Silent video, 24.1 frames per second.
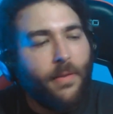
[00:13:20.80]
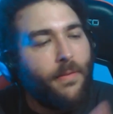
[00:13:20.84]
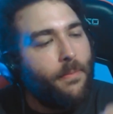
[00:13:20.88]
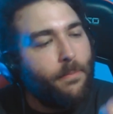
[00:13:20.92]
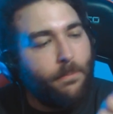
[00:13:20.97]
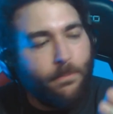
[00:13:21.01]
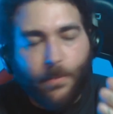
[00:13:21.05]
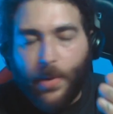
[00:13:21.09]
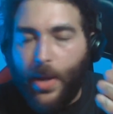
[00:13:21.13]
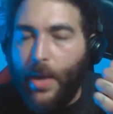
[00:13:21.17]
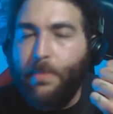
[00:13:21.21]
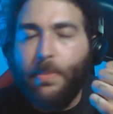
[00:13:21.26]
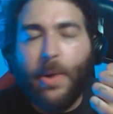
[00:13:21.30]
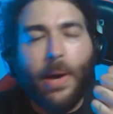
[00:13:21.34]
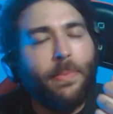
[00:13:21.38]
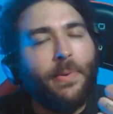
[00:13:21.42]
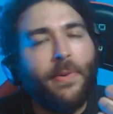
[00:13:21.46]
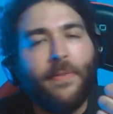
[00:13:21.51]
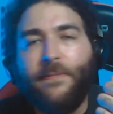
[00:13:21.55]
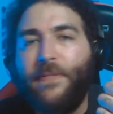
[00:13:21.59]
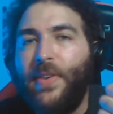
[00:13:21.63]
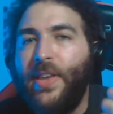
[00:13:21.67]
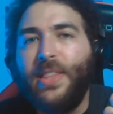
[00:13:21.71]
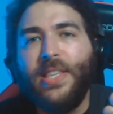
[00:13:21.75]
it might be
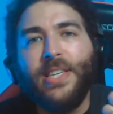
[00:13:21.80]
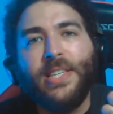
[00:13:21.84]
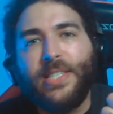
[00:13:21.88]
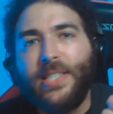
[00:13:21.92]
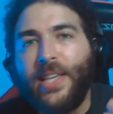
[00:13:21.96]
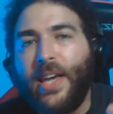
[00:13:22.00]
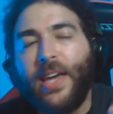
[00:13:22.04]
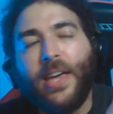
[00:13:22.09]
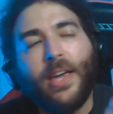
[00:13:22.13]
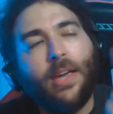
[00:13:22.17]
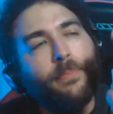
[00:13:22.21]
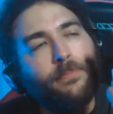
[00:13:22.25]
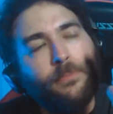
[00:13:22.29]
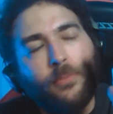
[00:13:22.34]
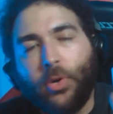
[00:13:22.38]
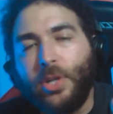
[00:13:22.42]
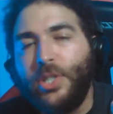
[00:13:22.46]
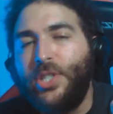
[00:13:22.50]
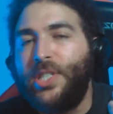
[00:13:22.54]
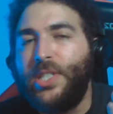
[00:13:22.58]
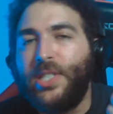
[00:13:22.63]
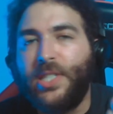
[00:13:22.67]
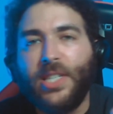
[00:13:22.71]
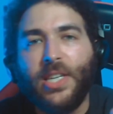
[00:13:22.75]
50 Cent and
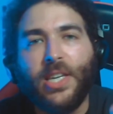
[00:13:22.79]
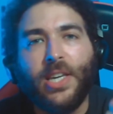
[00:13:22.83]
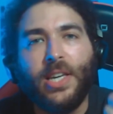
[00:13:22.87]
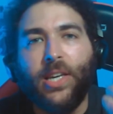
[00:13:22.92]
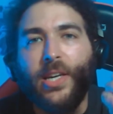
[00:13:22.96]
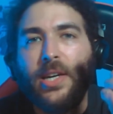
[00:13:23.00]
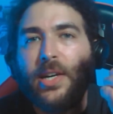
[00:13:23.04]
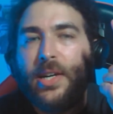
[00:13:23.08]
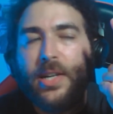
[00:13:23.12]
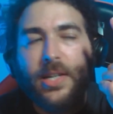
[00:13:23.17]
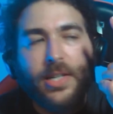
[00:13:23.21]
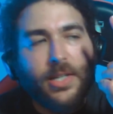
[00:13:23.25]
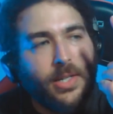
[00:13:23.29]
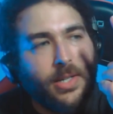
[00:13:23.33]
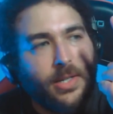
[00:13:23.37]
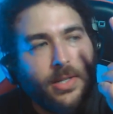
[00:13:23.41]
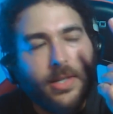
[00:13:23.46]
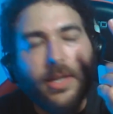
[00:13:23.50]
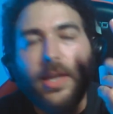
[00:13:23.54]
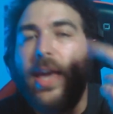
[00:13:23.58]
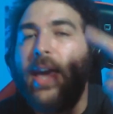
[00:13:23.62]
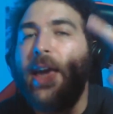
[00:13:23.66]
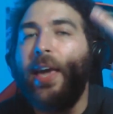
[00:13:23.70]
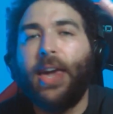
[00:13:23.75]
Pusha T
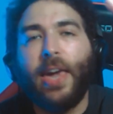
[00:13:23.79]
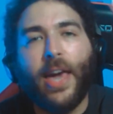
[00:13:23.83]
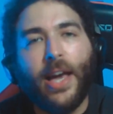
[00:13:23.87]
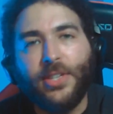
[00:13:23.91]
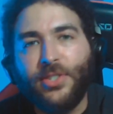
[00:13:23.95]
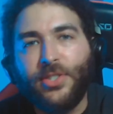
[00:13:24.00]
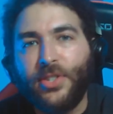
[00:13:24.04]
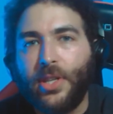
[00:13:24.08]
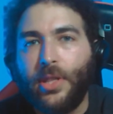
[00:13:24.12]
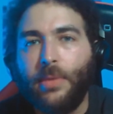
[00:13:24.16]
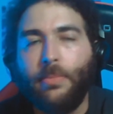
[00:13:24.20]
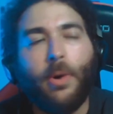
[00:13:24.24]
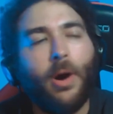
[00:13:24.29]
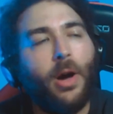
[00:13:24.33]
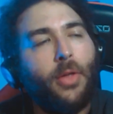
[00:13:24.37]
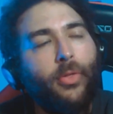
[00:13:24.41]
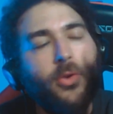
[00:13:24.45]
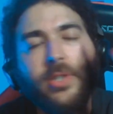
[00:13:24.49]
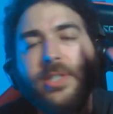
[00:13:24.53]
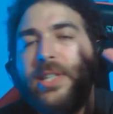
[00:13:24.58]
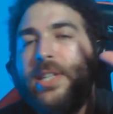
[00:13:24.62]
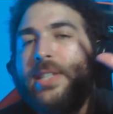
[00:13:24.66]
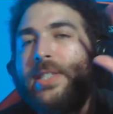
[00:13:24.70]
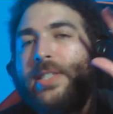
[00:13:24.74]
and Kendrick Lamar.
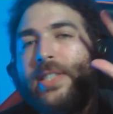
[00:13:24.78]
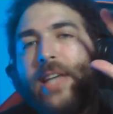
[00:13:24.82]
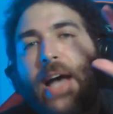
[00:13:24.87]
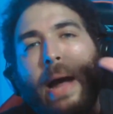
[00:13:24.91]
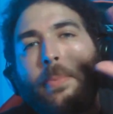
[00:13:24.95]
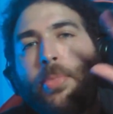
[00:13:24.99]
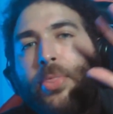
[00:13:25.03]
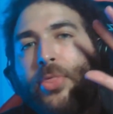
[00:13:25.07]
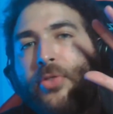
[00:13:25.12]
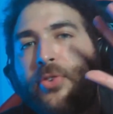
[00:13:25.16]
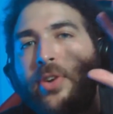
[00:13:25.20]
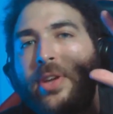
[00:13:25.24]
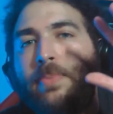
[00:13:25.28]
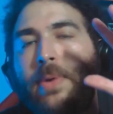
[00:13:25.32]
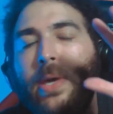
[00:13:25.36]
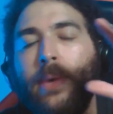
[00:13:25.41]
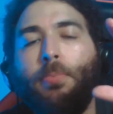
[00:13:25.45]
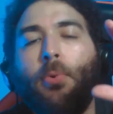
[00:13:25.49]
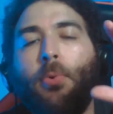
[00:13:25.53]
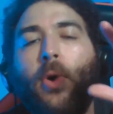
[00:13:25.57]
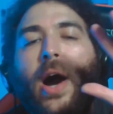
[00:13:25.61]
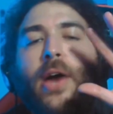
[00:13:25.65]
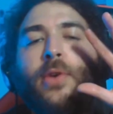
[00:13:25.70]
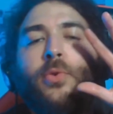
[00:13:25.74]
Those are the top three
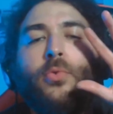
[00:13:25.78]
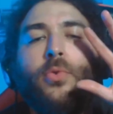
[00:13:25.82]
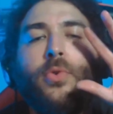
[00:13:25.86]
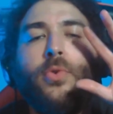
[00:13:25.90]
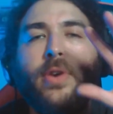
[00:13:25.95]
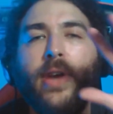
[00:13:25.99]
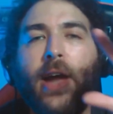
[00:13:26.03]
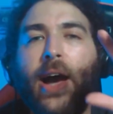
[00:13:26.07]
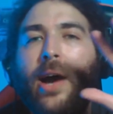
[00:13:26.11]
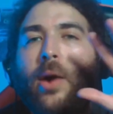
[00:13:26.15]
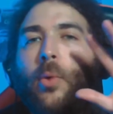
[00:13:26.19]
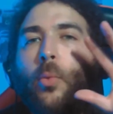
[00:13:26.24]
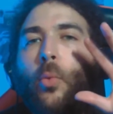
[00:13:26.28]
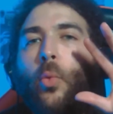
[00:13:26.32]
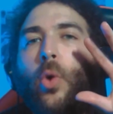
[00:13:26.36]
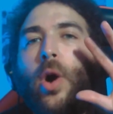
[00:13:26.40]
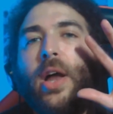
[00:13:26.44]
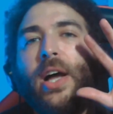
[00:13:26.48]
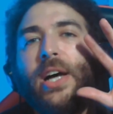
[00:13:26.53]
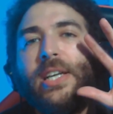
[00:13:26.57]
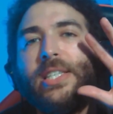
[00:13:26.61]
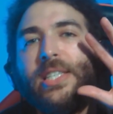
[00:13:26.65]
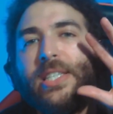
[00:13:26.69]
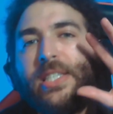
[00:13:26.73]
people I do not
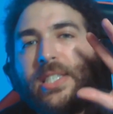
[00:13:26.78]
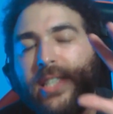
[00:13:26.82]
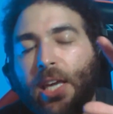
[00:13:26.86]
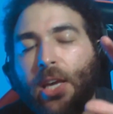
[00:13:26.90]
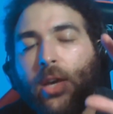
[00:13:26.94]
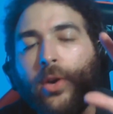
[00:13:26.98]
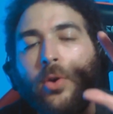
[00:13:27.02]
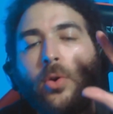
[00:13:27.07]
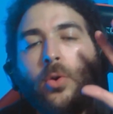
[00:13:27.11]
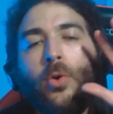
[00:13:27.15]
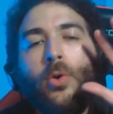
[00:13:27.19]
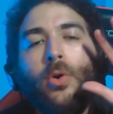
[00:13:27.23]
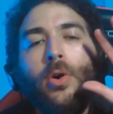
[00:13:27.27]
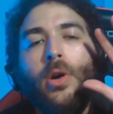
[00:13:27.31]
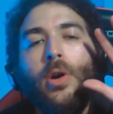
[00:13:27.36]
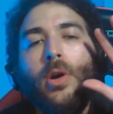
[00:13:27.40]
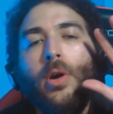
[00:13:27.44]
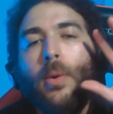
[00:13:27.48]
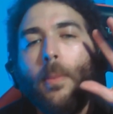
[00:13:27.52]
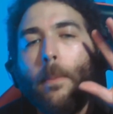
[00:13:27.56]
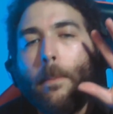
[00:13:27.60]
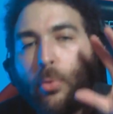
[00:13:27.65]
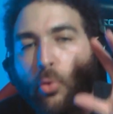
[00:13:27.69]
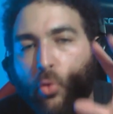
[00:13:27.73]
want a single
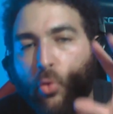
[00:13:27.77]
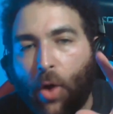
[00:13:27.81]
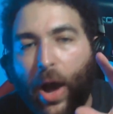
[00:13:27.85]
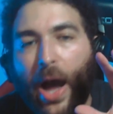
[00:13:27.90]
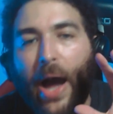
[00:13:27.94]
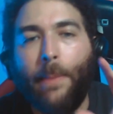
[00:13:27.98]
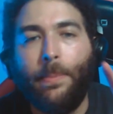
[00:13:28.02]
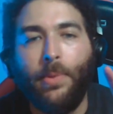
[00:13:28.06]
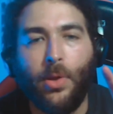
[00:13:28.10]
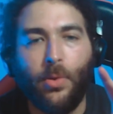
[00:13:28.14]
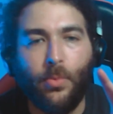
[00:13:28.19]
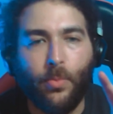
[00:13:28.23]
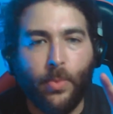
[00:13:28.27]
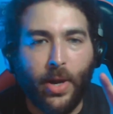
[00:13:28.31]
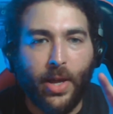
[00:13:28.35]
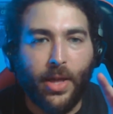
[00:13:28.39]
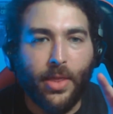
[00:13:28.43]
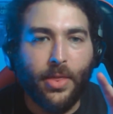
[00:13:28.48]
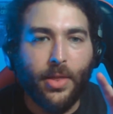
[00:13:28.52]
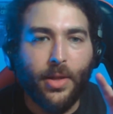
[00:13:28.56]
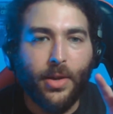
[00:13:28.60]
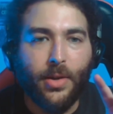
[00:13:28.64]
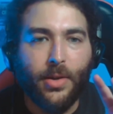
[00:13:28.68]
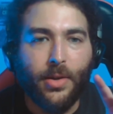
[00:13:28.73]
problem with.
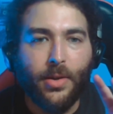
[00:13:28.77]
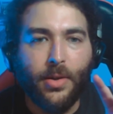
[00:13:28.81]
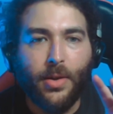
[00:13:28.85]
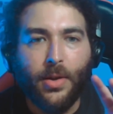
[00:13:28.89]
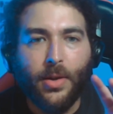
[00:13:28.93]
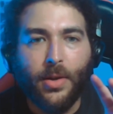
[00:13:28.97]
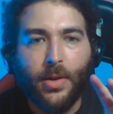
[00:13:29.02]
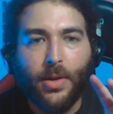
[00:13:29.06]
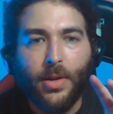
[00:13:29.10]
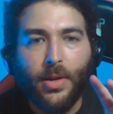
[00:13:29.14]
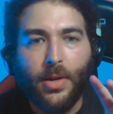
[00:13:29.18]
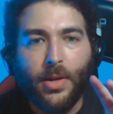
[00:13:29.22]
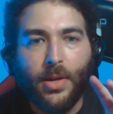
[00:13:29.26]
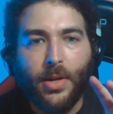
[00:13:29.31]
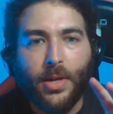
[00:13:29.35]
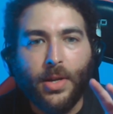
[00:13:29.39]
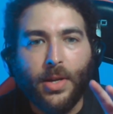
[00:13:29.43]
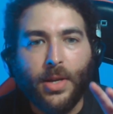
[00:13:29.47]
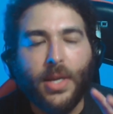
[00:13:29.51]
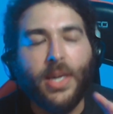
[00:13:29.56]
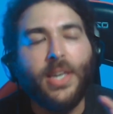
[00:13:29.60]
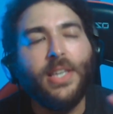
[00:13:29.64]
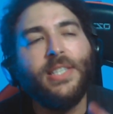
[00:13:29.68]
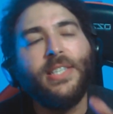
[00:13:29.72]

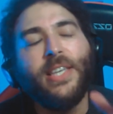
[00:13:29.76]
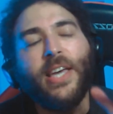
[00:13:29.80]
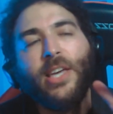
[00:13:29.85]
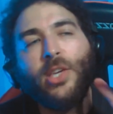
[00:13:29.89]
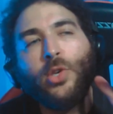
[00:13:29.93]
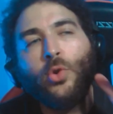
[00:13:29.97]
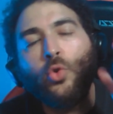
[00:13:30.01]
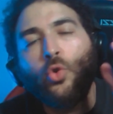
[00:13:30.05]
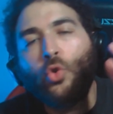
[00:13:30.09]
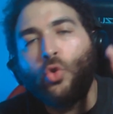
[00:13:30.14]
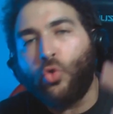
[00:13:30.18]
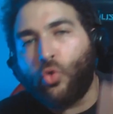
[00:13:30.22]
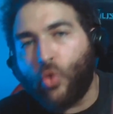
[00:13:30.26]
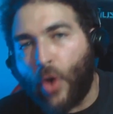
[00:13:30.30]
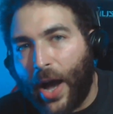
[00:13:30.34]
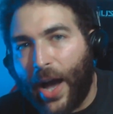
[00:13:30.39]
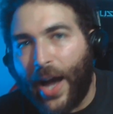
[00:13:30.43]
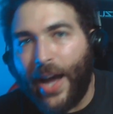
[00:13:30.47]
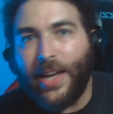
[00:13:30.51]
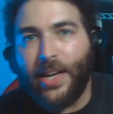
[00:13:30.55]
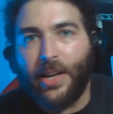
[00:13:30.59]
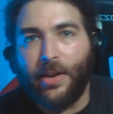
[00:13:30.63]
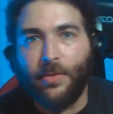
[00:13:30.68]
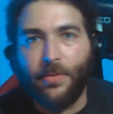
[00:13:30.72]
He said, you
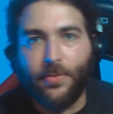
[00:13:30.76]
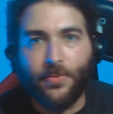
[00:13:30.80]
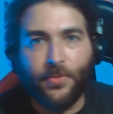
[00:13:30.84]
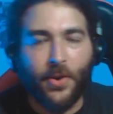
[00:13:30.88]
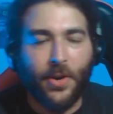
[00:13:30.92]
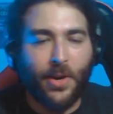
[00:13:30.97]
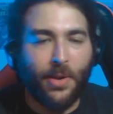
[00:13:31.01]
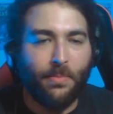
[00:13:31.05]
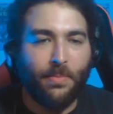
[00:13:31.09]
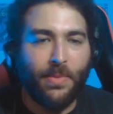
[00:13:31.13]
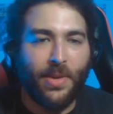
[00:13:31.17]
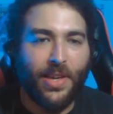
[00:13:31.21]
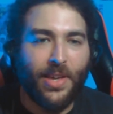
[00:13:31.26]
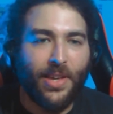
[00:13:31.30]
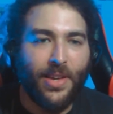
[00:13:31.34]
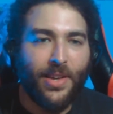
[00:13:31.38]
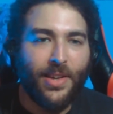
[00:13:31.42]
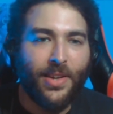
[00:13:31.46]
cried in front of me.